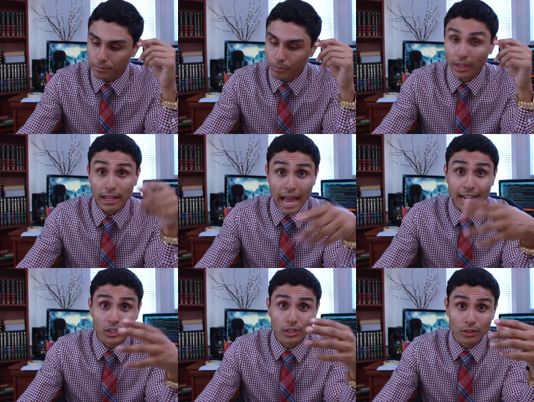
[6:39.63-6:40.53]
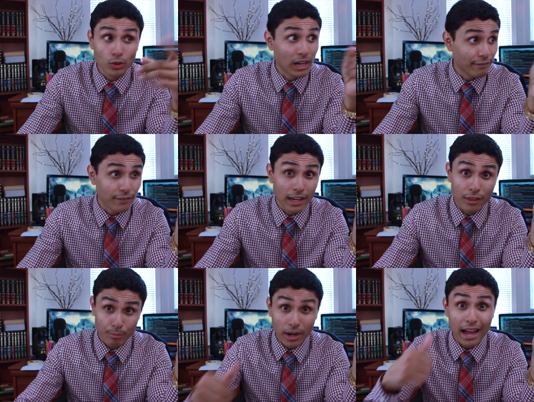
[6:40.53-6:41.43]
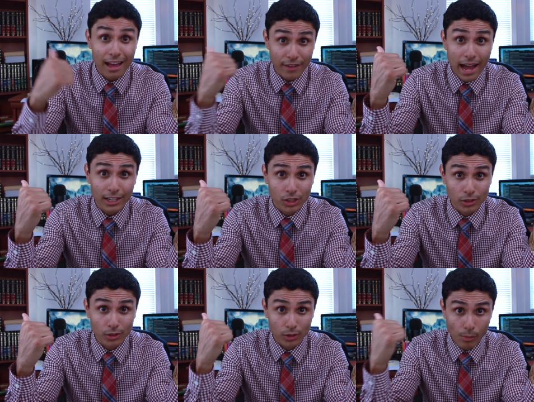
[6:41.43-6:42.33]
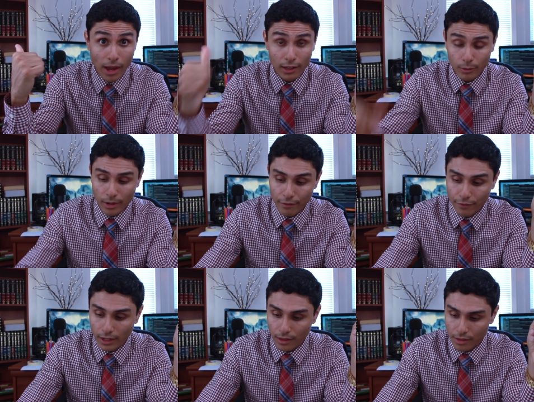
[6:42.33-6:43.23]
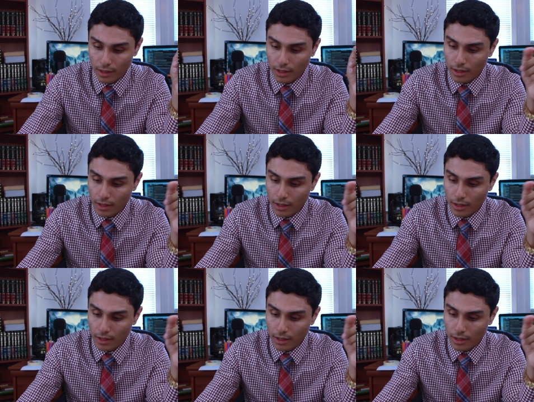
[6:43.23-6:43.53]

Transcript: Meaning action. You have faith, but I have action to back my faith.